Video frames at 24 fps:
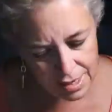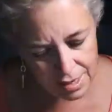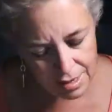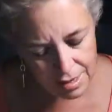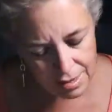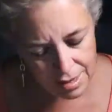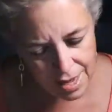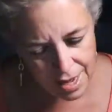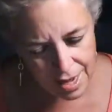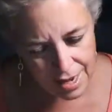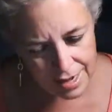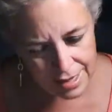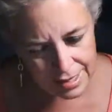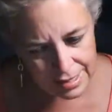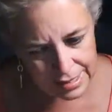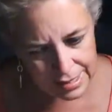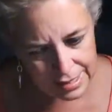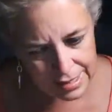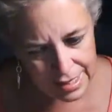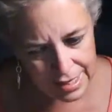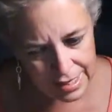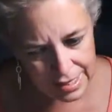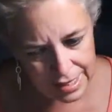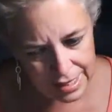here that is
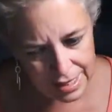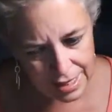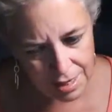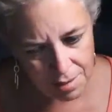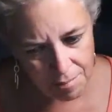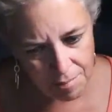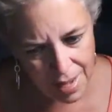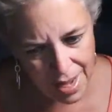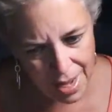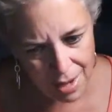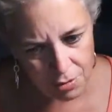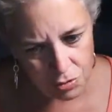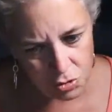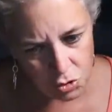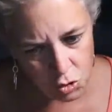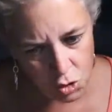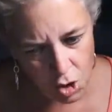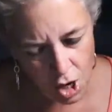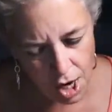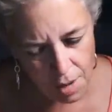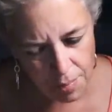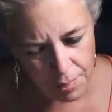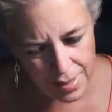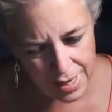thinking about
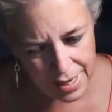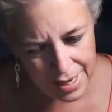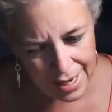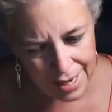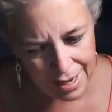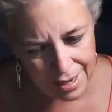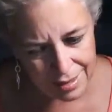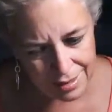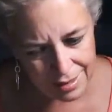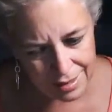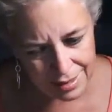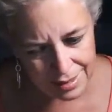dropping